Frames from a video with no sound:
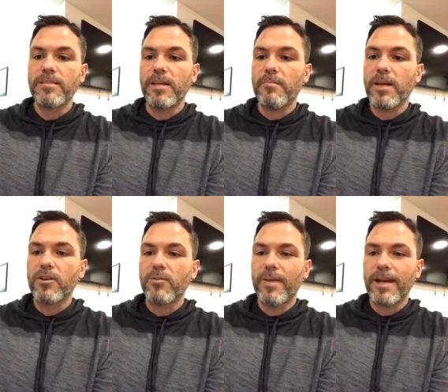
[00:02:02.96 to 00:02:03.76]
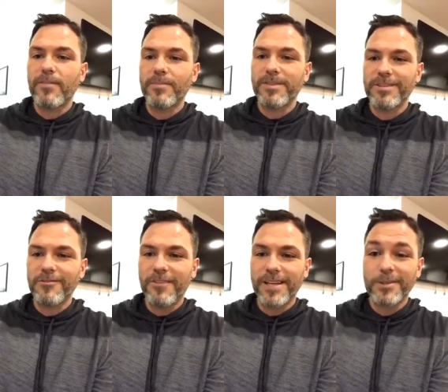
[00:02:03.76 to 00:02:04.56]
that medical bankruptcies
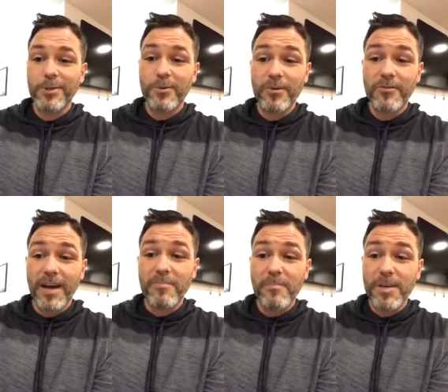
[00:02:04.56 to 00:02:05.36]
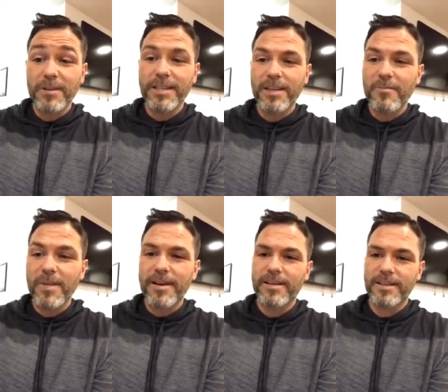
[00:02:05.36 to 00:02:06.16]
affect 2.5 million
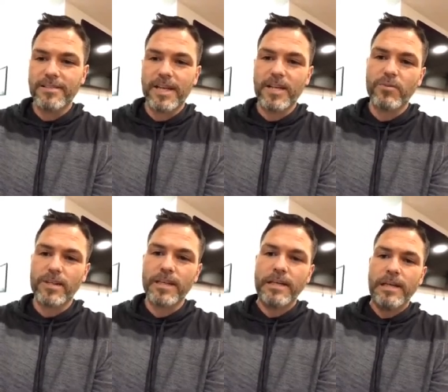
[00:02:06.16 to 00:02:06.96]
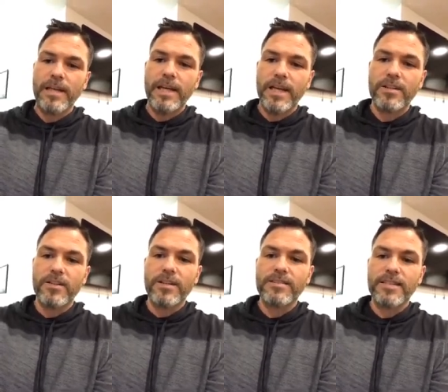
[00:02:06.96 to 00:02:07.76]
Americans annually,
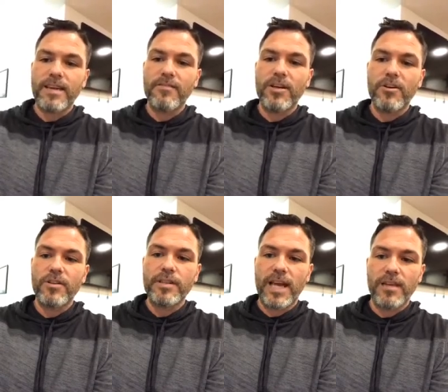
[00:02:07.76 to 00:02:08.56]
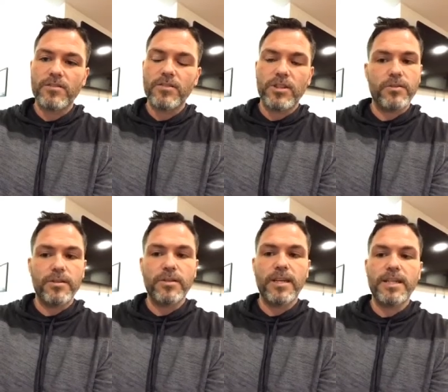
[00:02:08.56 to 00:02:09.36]
including 700,000
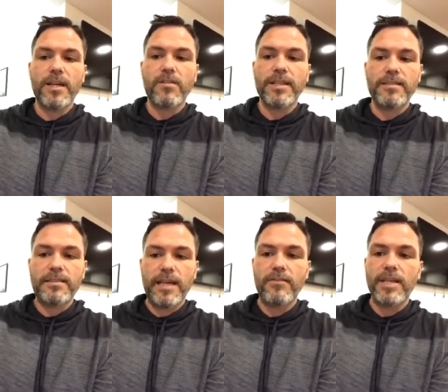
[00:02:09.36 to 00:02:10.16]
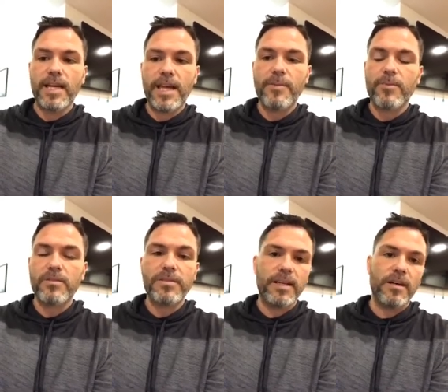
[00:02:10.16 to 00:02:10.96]
children, and nearly
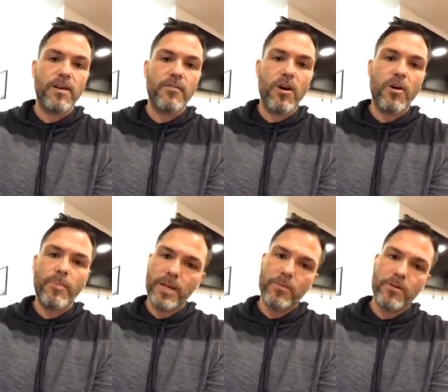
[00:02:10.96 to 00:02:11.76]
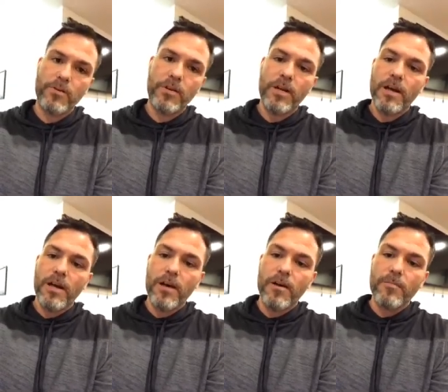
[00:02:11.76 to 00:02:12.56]
78% of all people,
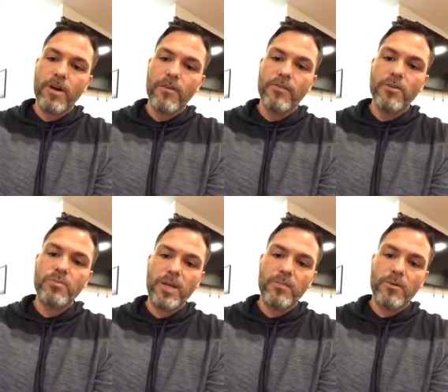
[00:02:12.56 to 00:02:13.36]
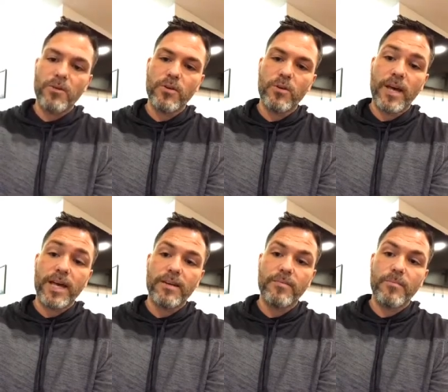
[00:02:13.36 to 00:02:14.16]
of those people who
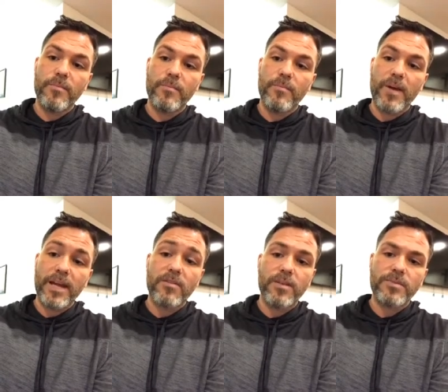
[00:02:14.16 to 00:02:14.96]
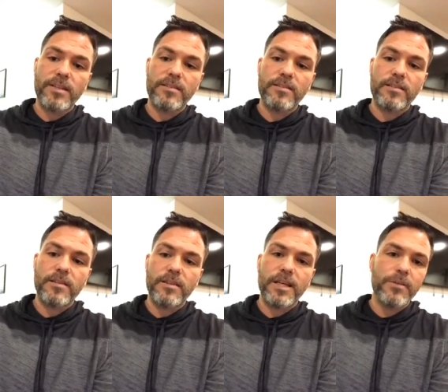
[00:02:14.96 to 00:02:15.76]
had bankruptcies,
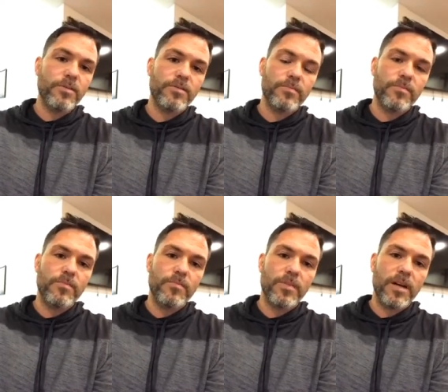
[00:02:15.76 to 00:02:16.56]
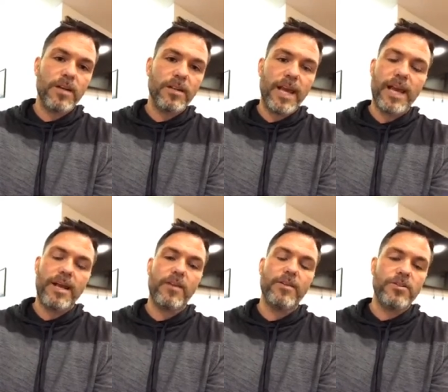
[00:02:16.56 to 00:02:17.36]
they had
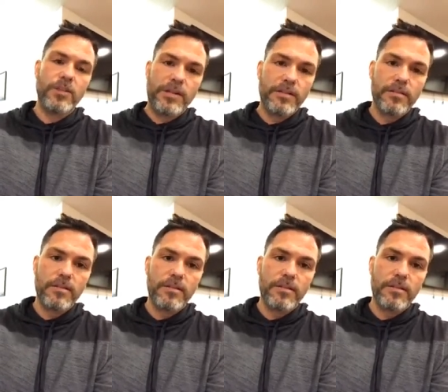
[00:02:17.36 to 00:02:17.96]
health insurance.